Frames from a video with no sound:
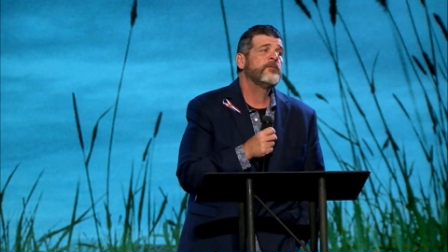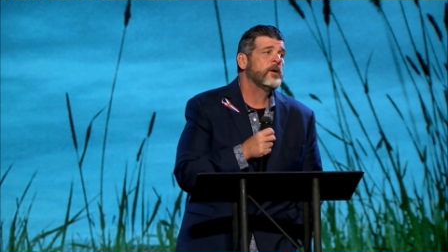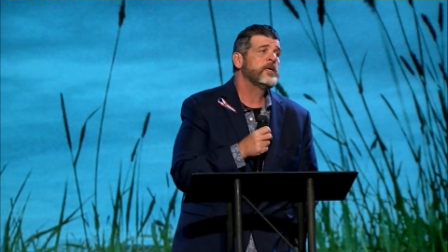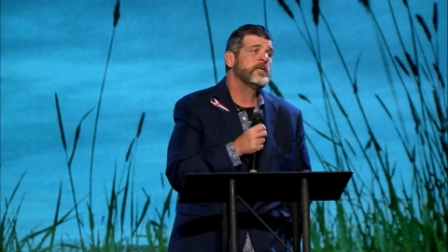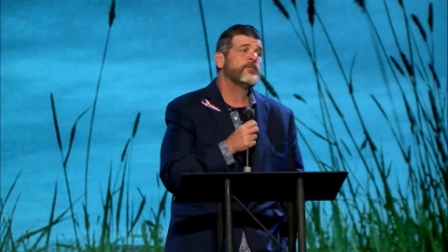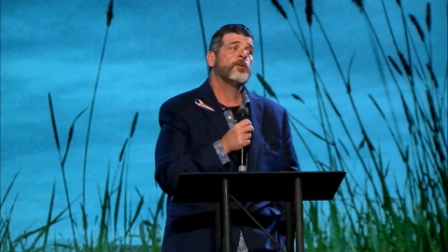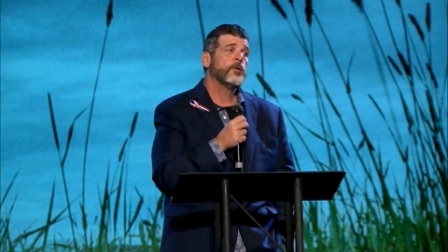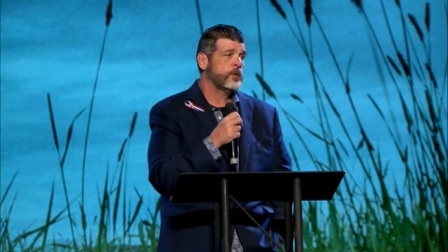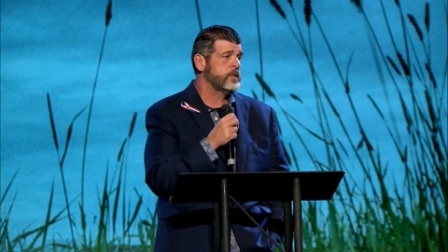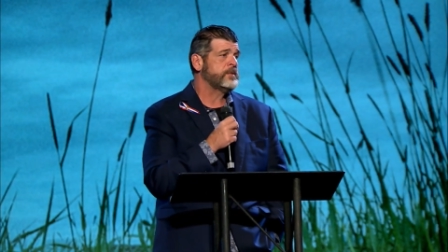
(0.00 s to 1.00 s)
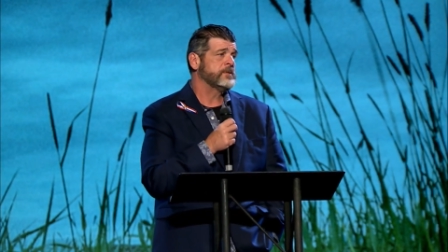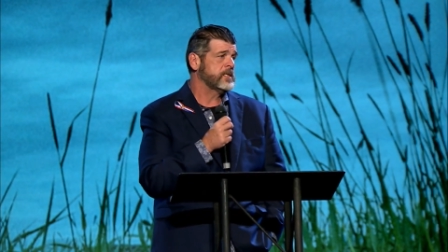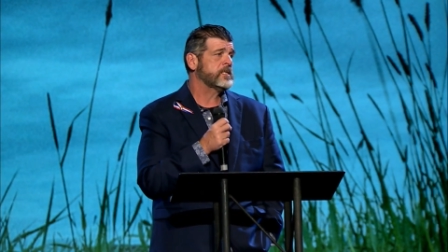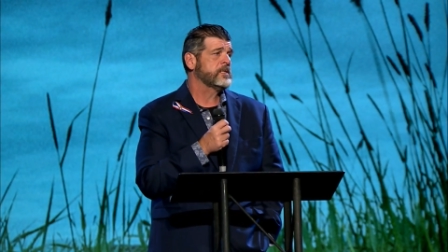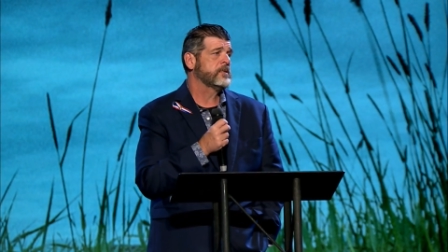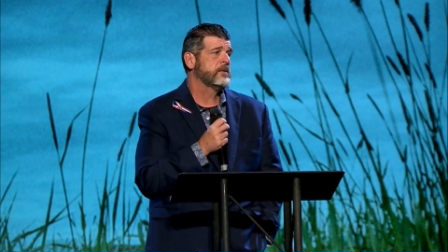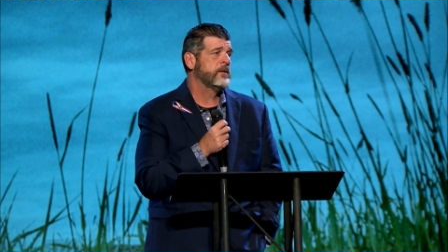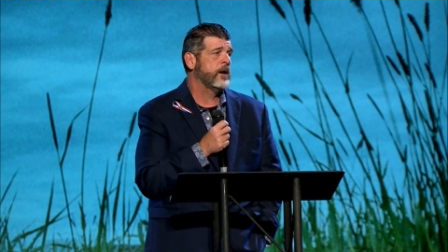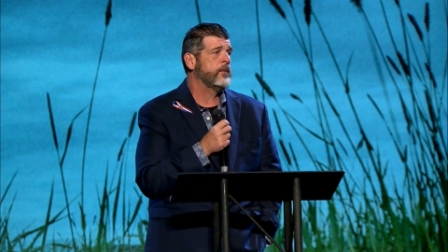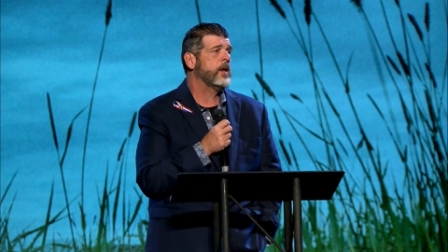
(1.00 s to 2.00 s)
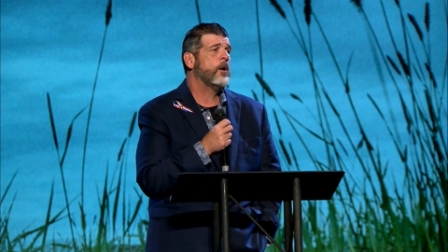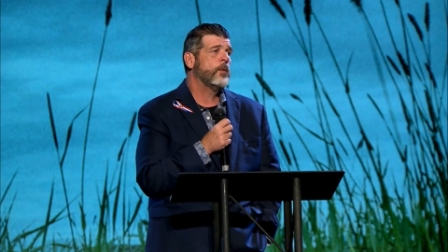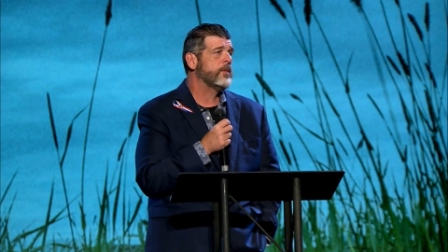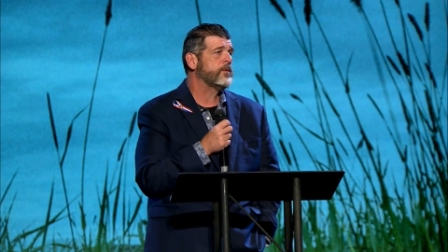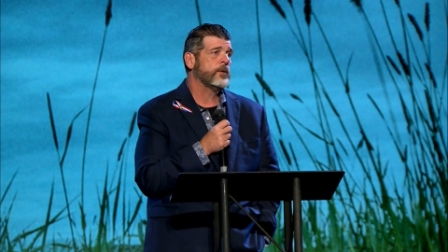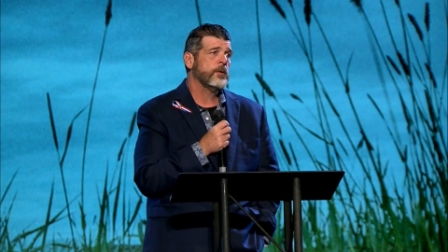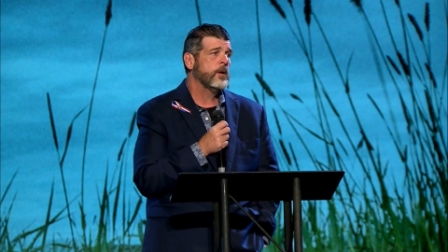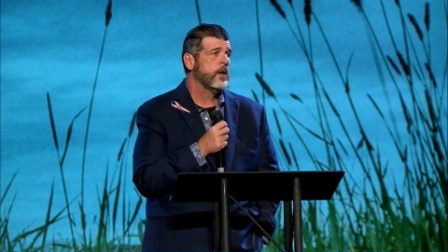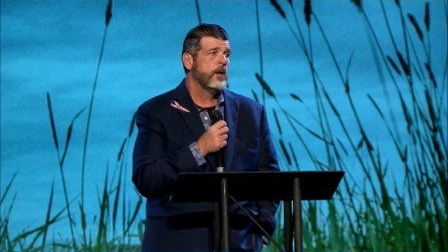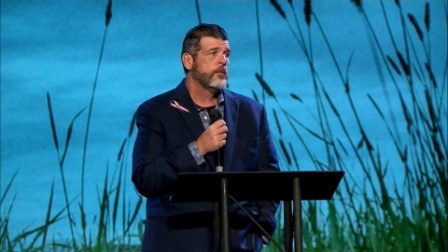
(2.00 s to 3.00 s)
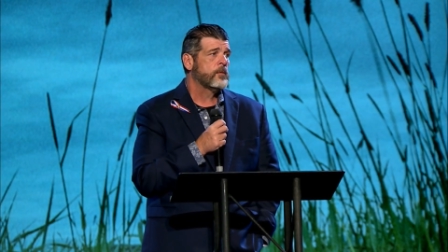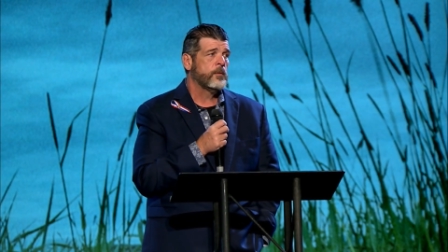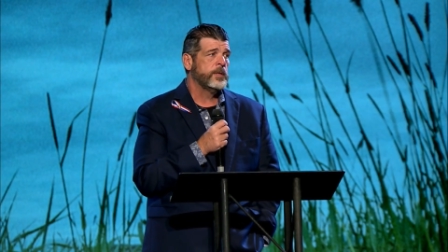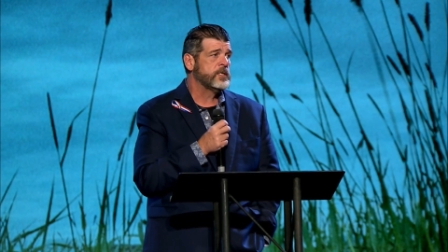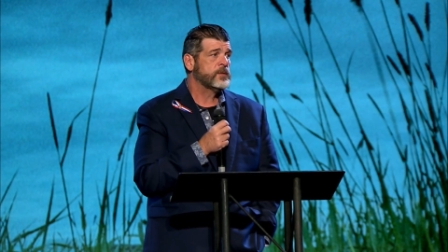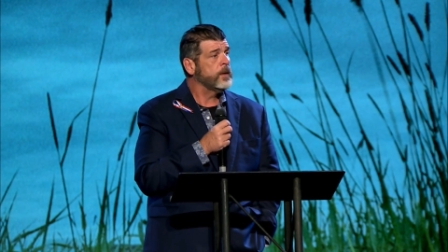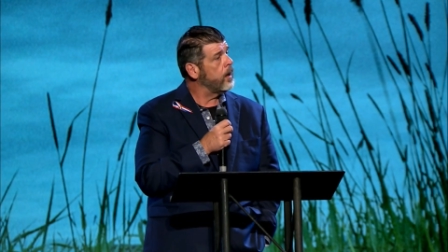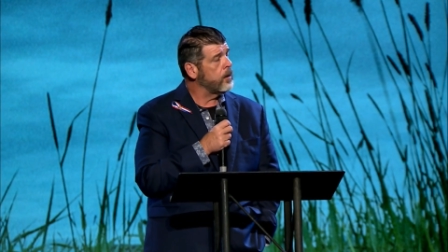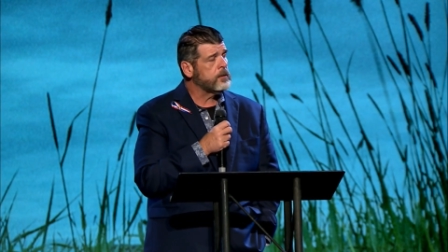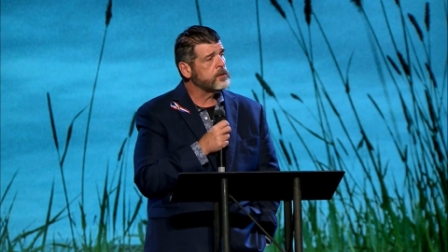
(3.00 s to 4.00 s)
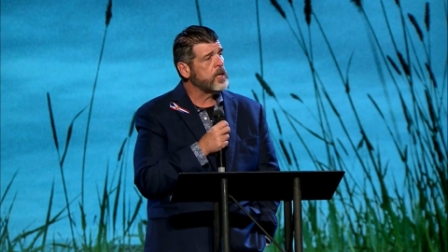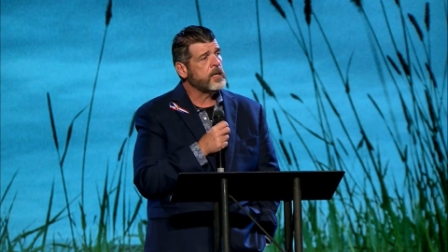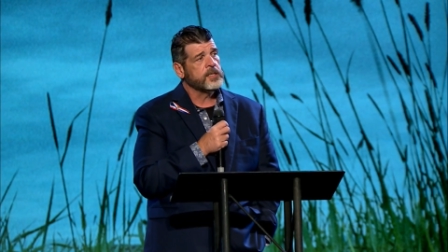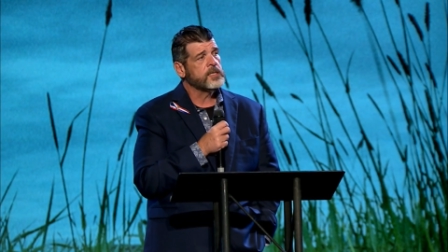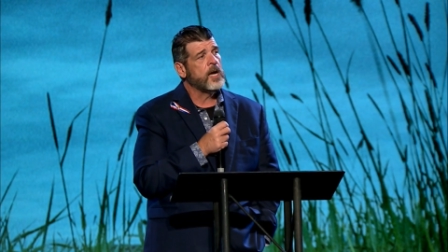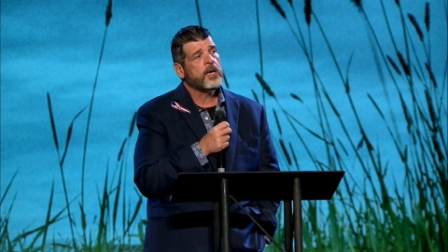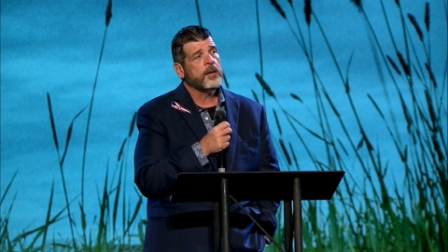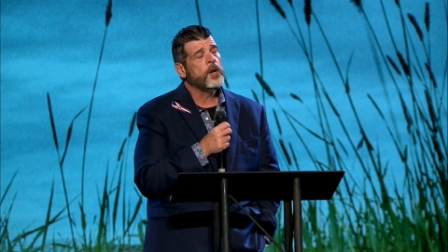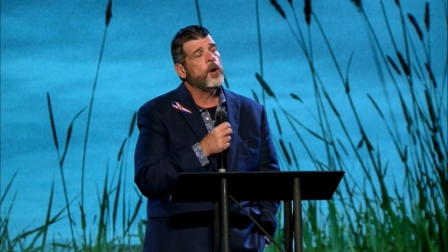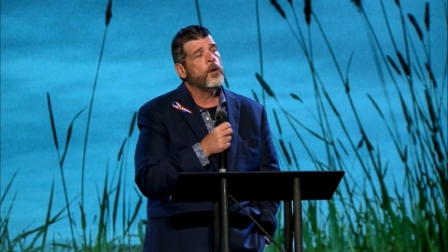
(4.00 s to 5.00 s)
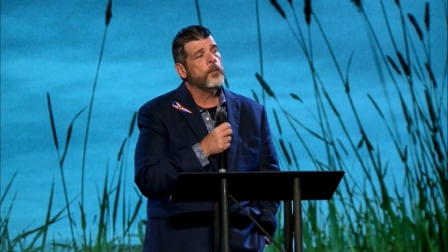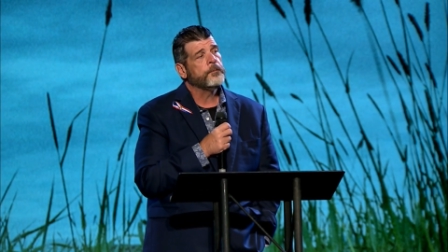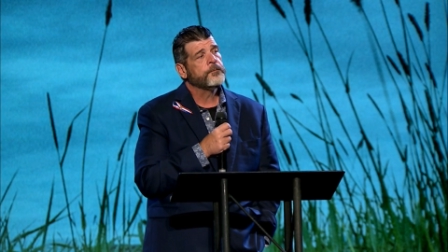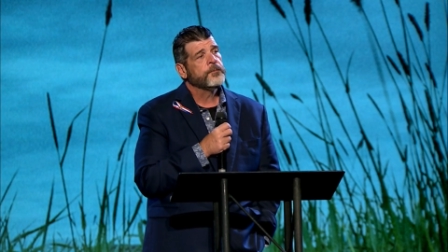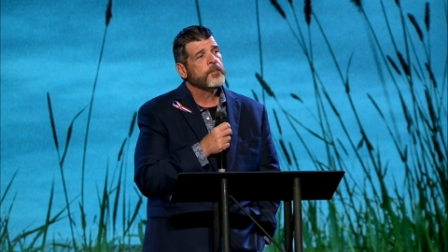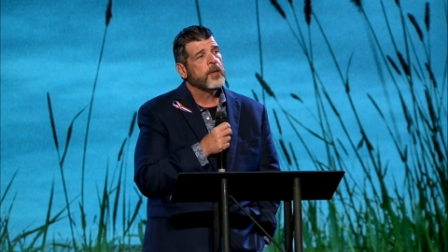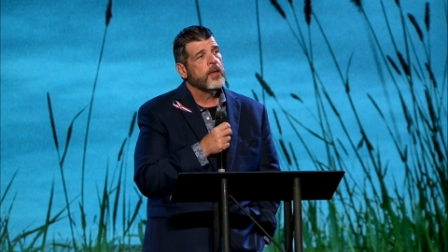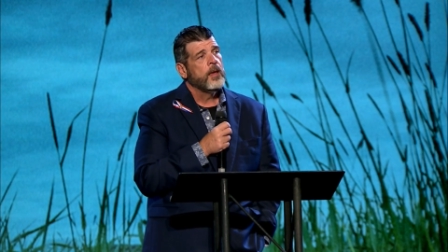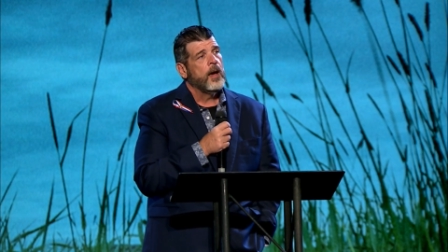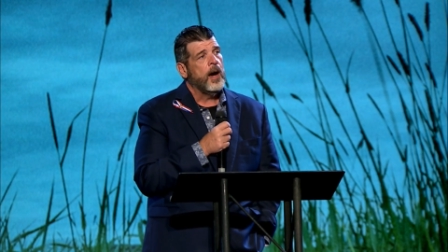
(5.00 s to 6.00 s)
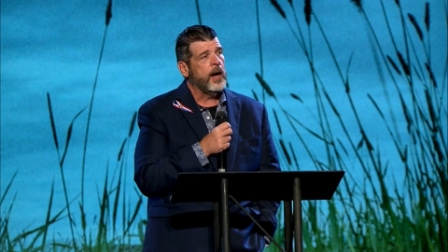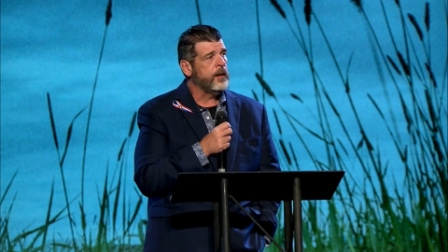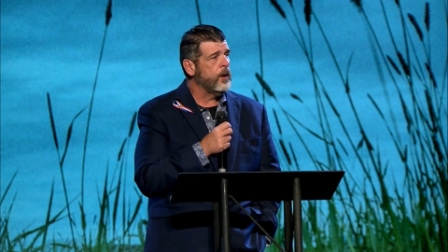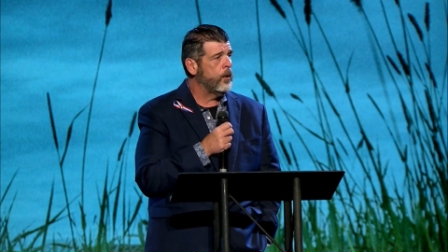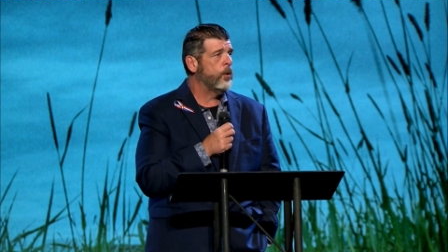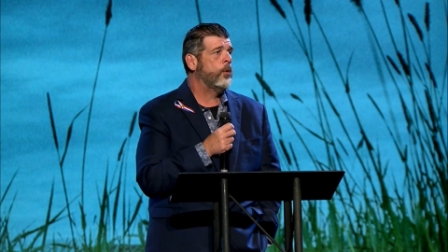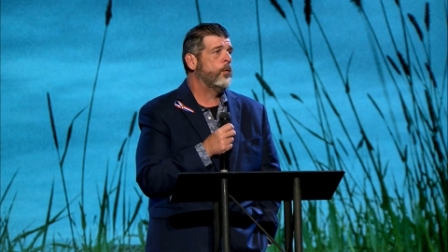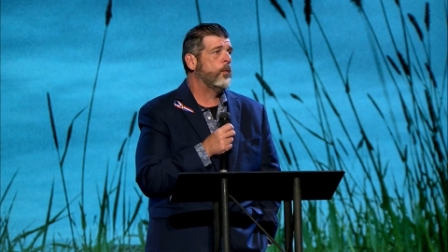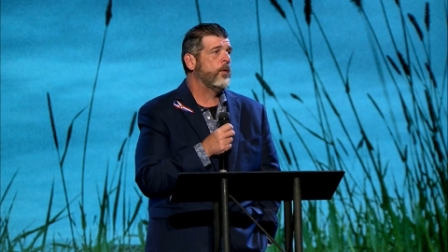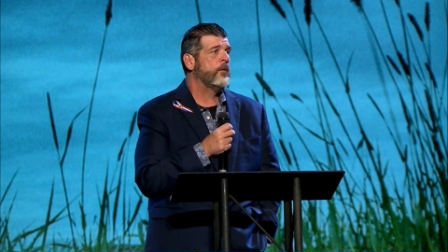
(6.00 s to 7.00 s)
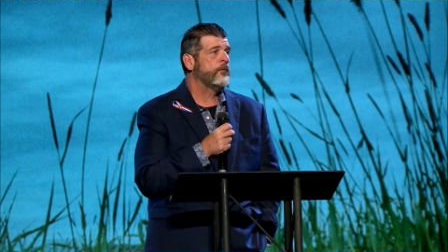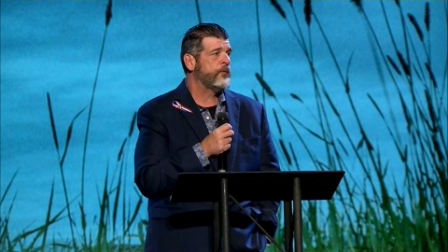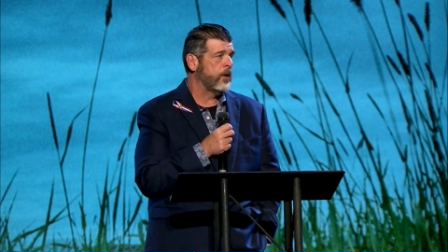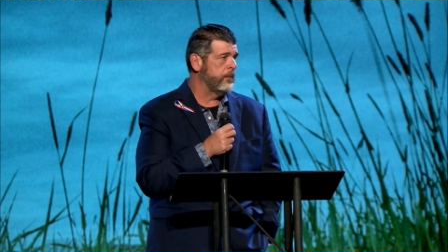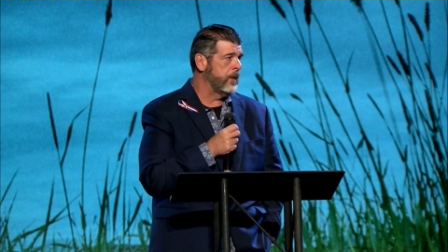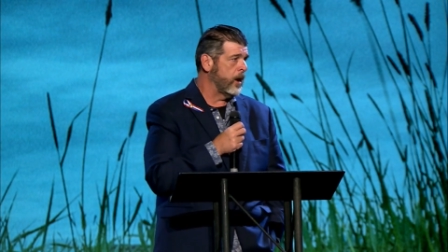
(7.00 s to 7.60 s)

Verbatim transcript: very difficult Christmas that we all went through, where we just went, Uncle Johnny is not coming home. I know from my